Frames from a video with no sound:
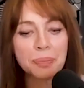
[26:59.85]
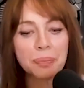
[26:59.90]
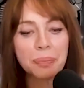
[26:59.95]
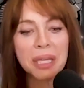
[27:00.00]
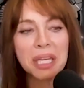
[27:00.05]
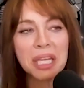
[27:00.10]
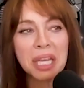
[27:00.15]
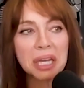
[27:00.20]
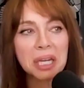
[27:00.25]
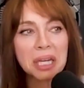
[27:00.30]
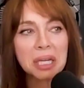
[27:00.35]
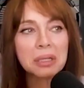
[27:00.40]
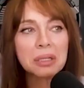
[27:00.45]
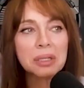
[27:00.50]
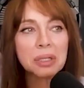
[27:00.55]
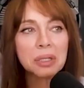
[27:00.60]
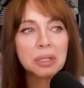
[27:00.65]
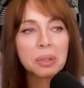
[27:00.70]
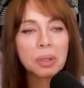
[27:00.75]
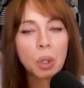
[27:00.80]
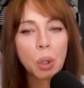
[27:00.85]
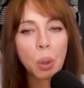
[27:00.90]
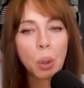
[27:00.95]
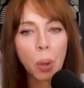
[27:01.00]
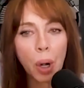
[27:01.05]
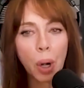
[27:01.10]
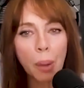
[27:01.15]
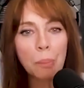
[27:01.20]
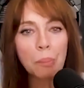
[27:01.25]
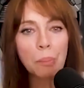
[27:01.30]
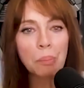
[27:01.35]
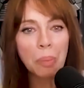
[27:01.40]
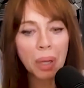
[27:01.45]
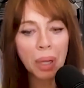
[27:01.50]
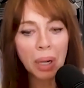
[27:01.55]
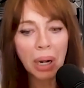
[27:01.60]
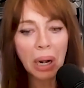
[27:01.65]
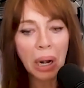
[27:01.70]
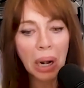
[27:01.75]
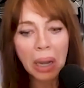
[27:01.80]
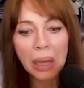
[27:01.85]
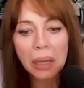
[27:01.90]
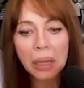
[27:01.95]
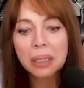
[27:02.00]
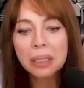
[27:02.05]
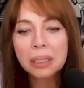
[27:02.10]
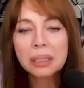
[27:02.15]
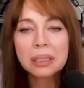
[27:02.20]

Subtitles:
beginning to crumble.